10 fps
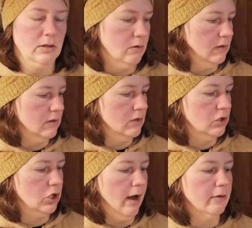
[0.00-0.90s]
So this is the
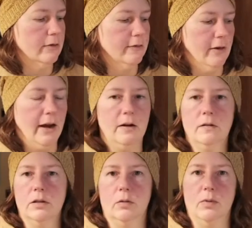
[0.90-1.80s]
Child of Fire.
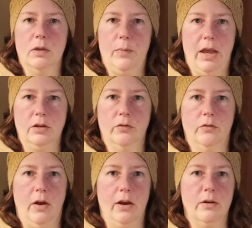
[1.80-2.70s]
This would be the Page of
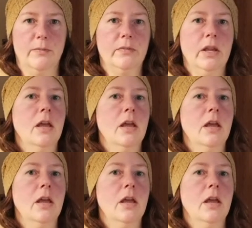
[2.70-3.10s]
Fire.